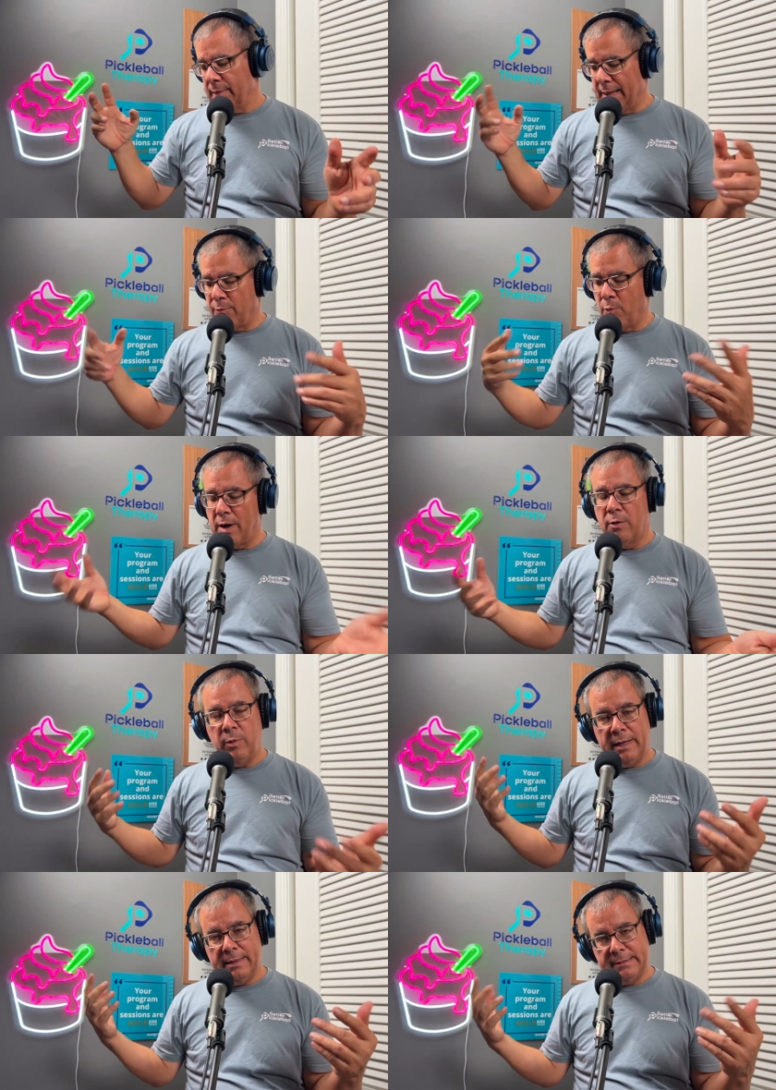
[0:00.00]
where do
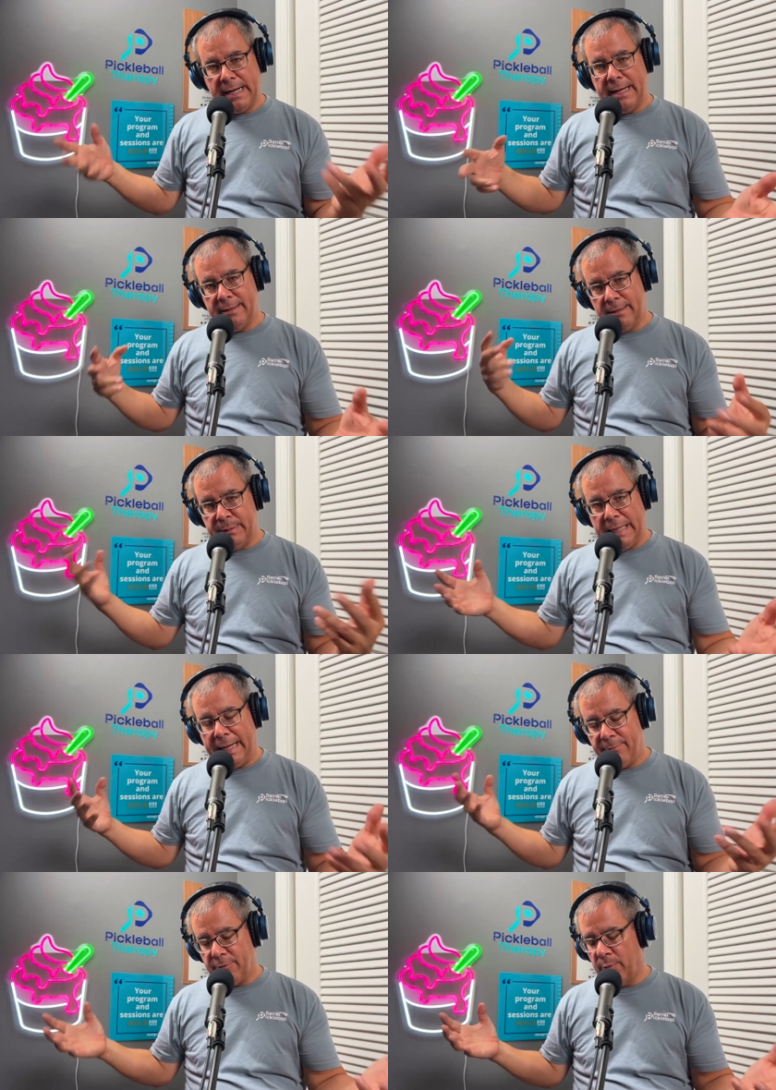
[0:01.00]
we assign the
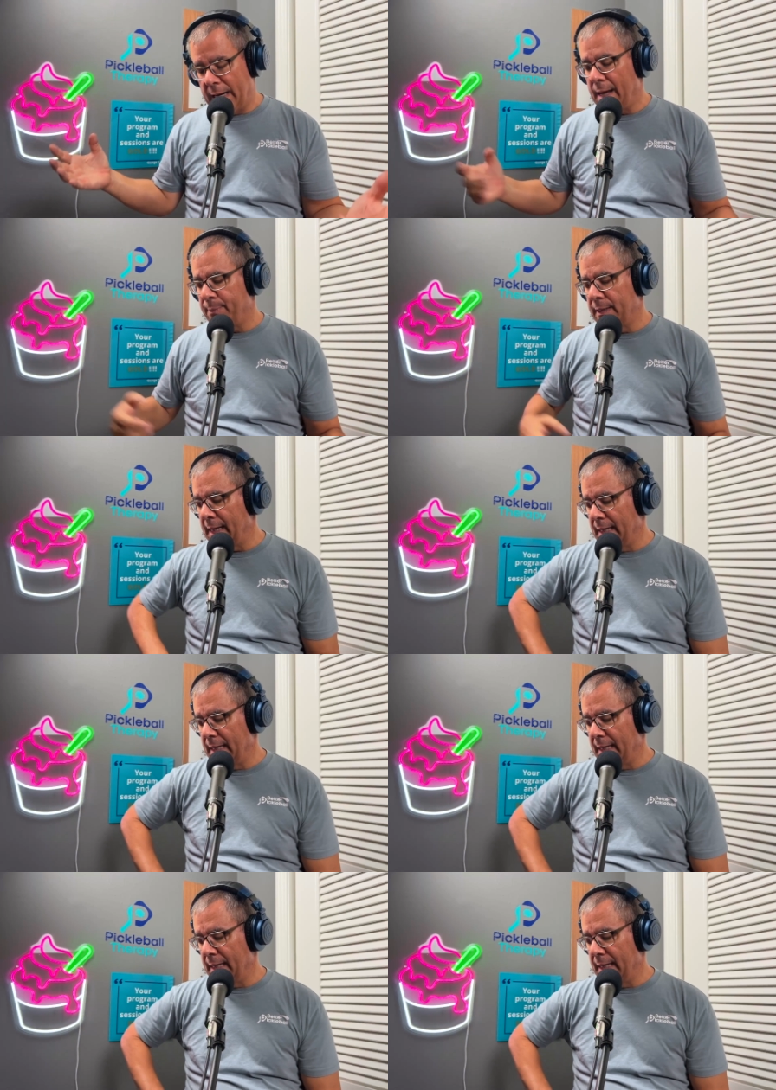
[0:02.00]
blame for what happened?